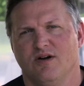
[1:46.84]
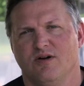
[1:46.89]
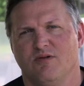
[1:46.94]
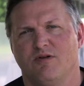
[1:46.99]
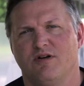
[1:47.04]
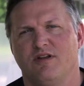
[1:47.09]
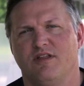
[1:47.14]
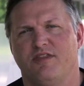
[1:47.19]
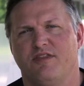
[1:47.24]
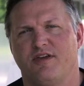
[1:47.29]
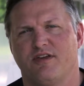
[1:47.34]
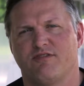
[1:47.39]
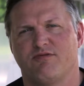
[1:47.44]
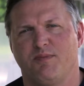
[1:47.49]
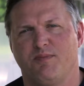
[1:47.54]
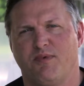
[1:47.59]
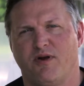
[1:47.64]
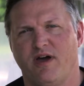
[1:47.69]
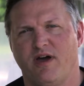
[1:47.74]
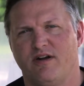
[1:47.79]
One of the things we
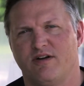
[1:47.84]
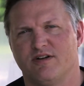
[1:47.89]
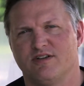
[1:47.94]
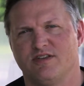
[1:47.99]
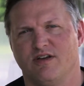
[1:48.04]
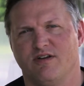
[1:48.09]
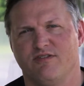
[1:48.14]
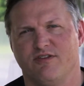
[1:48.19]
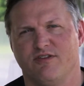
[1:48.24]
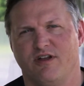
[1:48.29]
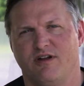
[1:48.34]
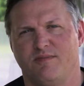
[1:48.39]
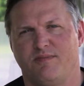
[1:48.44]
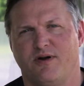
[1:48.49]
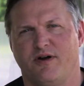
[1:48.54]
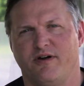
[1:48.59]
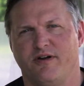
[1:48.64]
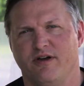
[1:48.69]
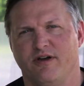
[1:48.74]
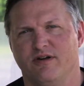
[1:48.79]
pride ourselves on at
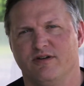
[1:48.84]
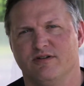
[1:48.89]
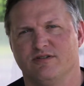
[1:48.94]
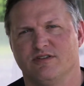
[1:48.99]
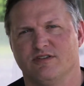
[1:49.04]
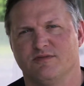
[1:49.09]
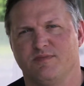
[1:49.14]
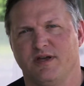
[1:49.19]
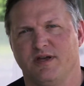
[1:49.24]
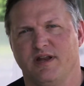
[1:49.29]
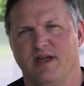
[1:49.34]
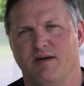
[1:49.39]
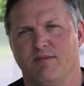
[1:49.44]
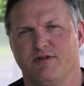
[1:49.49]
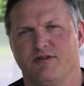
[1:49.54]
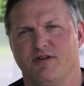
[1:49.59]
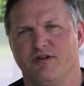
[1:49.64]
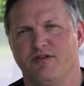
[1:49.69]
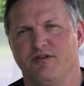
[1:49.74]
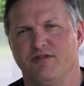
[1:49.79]
Pardoe's is being able
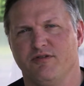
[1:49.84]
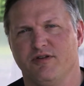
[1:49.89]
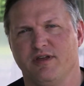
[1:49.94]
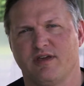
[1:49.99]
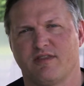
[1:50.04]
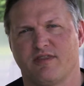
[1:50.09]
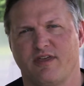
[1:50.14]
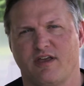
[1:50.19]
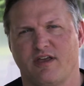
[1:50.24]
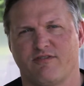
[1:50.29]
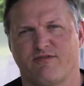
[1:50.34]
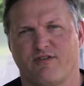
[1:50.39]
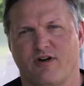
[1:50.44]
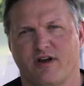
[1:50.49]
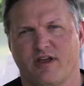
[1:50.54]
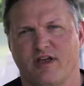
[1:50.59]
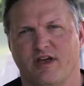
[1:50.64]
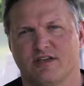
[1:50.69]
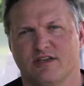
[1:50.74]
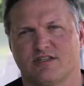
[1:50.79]
to do unique things for
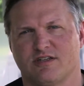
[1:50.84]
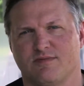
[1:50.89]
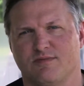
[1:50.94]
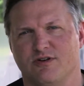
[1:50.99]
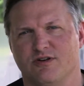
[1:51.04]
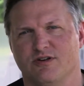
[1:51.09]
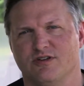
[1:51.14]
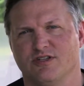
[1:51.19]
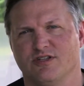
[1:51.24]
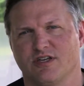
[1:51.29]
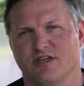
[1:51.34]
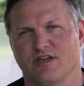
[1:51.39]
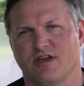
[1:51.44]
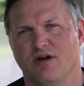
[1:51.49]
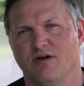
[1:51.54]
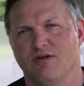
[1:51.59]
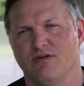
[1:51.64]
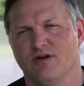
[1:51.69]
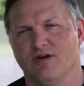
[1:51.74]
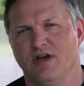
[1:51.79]
our customers and
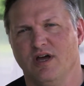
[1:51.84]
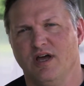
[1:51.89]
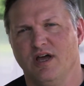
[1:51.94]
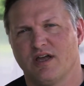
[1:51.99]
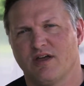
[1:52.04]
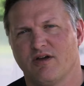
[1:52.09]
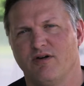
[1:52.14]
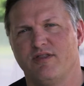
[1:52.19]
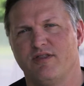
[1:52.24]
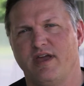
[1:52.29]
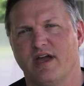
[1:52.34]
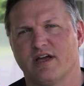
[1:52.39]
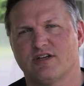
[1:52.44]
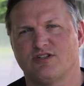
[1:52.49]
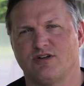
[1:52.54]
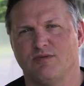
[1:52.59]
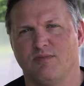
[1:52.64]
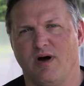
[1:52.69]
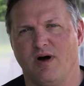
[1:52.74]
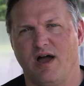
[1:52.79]
go go the
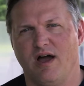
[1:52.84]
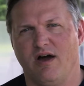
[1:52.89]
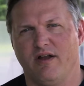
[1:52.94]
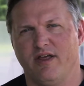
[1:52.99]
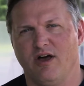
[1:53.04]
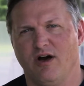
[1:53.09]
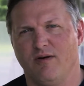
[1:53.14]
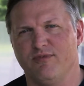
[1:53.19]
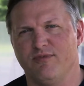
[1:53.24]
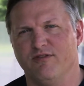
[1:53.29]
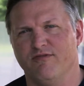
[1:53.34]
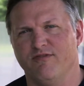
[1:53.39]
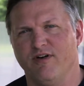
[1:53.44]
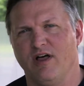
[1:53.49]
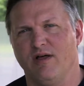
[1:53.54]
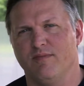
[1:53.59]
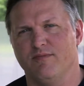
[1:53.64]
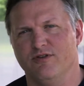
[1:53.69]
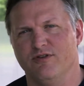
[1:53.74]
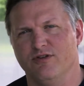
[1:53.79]
extra mile to help
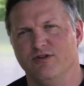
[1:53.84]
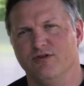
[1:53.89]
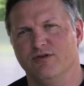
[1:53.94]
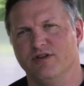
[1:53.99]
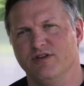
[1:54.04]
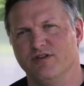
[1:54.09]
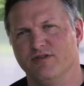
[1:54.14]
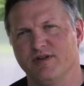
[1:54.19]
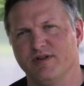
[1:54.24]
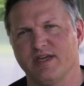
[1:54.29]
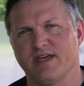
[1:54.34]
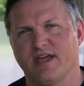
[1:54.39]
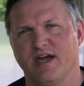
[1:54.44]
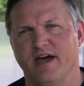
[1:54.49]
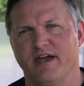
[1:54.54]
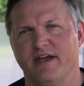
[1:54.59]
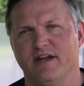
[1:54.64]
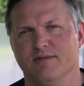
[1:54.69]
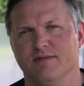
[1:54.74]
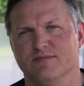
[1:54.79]
develop new and unique
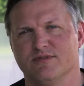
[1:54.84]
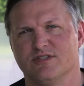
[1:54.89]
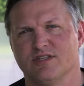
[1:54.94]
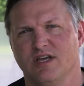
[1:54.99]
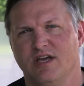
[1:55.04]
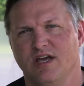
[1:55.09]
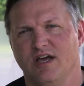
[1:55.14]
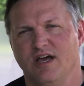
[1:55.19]
items